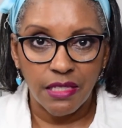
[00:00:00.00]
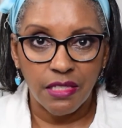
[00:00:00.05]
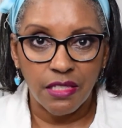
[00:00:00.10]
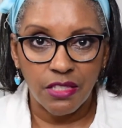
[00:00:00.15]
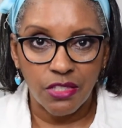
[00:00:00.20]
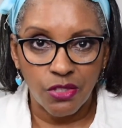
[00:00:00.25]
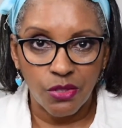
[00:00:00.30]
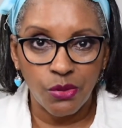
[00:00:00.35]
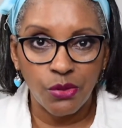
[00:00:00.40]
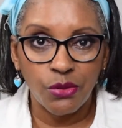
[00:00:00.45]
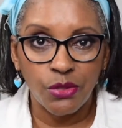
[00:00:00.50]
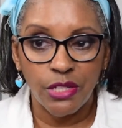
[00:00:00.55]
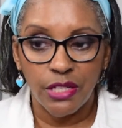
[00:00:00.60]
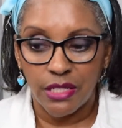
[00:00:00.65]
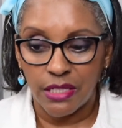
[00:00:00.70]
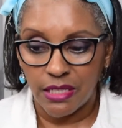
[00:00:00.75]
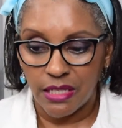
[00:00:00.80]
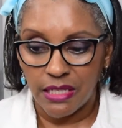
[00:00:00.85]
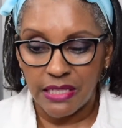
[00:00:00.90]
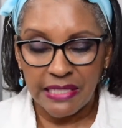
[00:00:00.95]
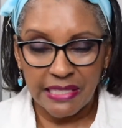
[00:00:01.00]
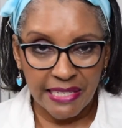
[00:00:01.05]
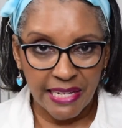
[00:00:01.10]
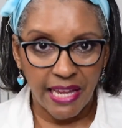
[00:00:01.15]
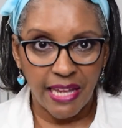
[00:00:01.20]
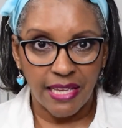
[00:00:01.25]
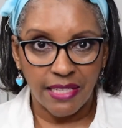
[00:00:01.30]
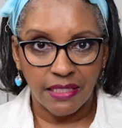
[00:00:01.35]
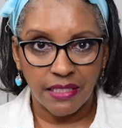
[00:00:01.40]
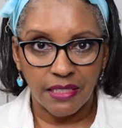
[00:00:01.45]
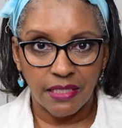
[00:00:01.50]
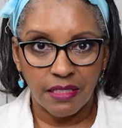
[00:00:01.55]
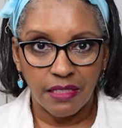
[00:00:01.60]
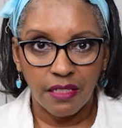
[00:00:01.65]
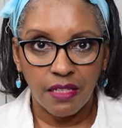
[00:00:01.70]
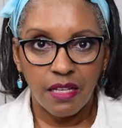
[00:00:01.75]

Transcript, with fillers: student desk